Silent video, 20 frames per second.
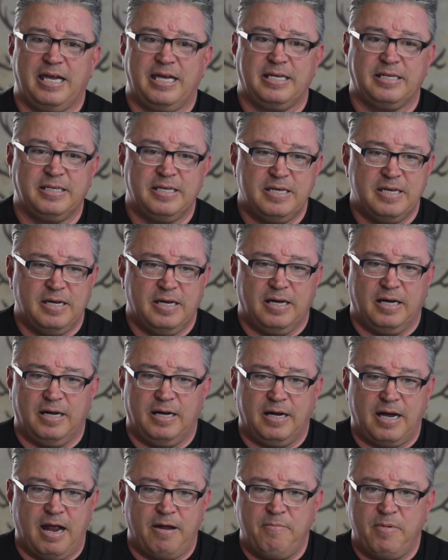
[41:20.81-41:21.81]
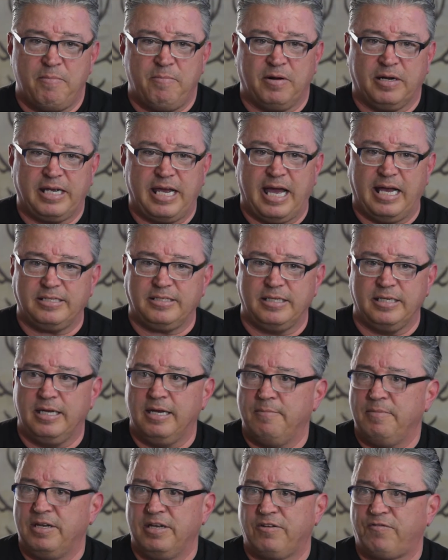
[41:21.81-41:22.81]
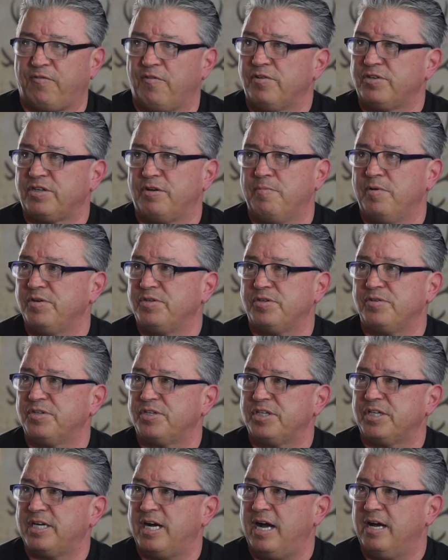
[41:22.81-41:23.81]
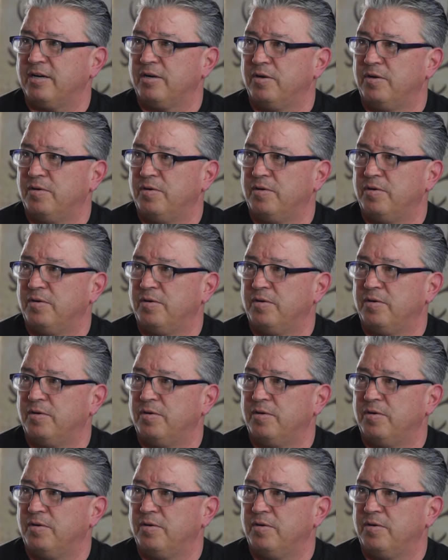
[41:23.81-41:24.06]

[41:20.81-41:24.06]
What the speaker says: And I remember casting him in his first commercial in Chicago,